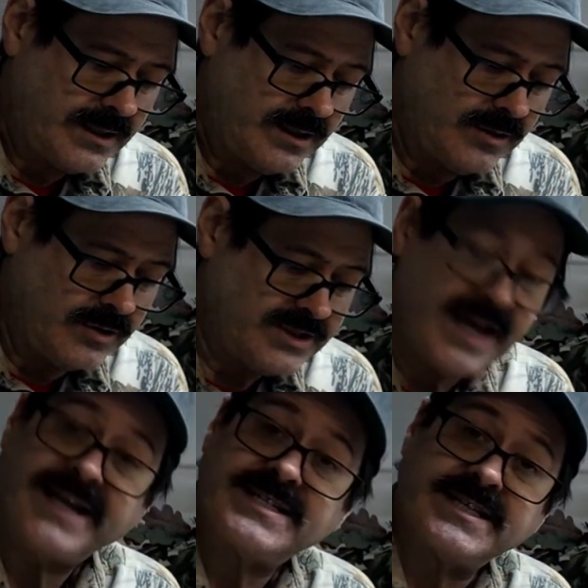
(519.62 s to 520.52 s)
Looks
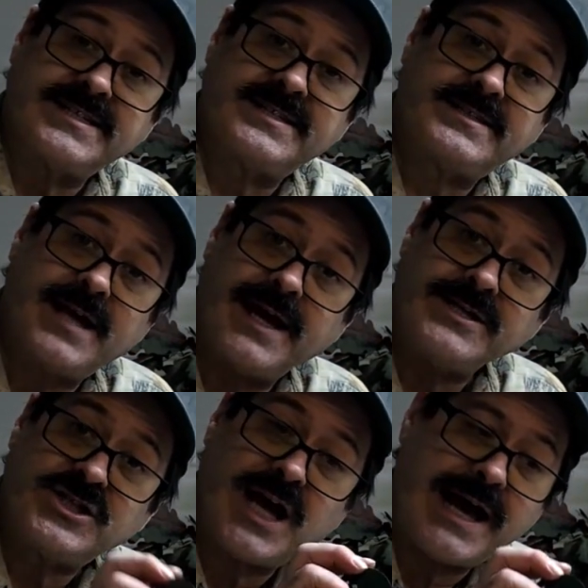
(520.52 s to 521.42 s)
like it's a
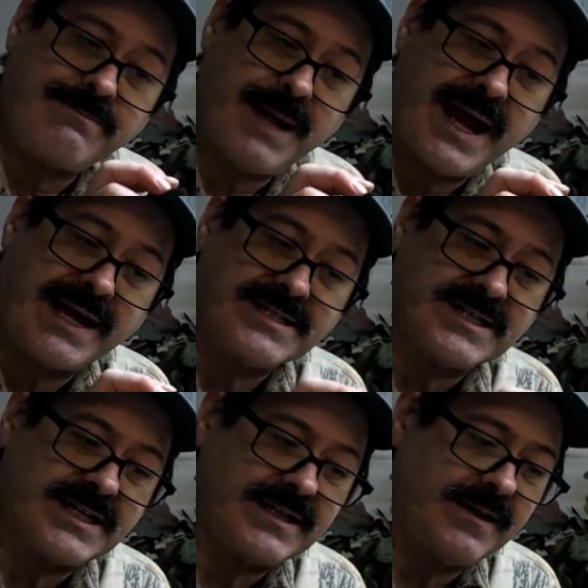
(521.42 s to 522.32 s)
10-shot
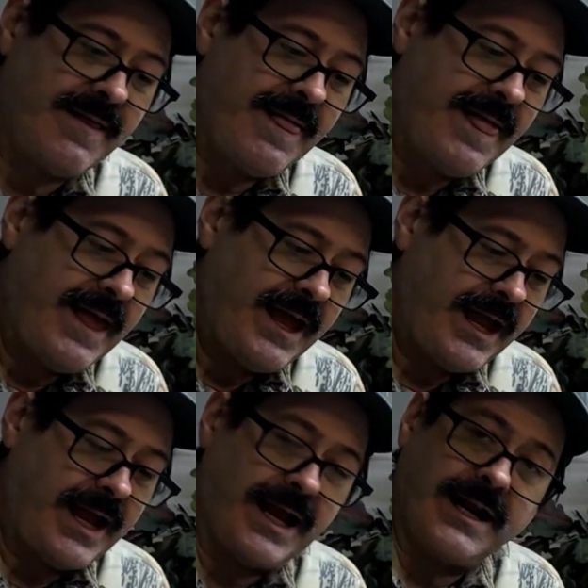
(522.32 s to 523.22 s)
magazine,
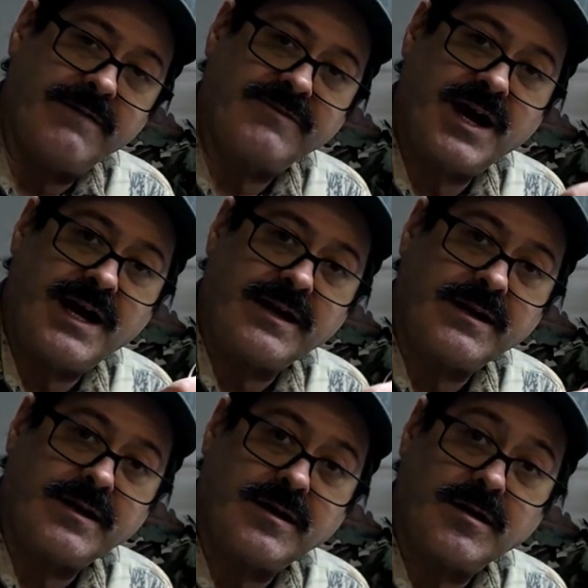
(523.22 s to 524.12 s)
and I've got
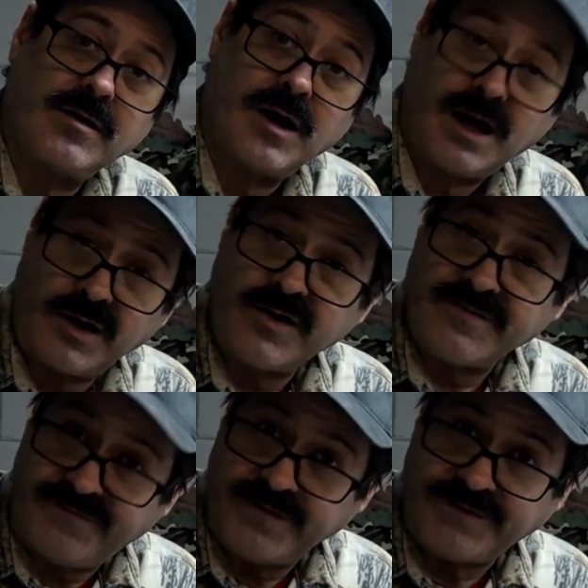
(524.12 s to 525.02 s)

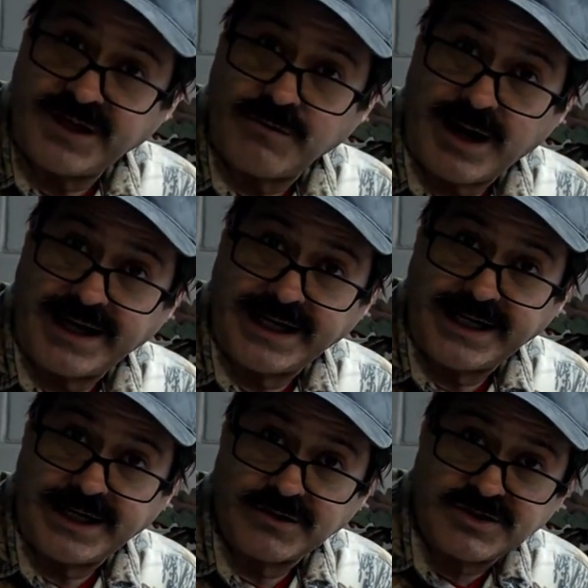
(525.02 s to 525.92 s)
150 grain in
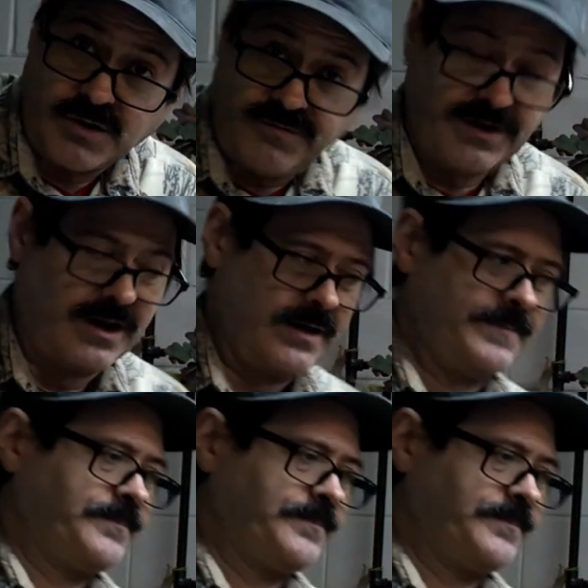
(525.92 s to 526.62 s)
here so far.